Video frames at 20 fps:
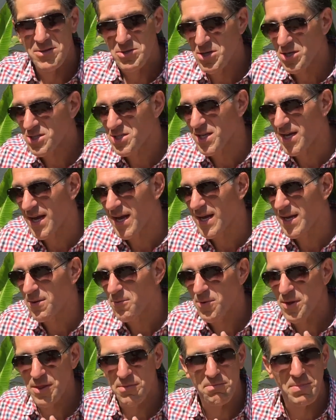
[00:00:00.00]
Just like
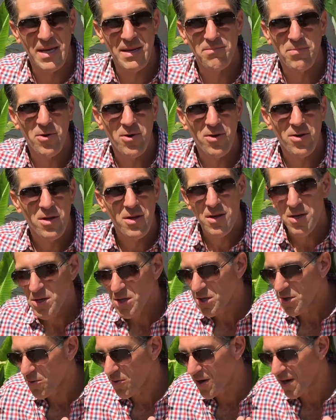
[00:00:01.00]
with people,
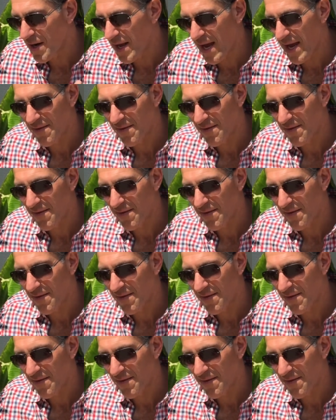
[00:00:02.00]
you want to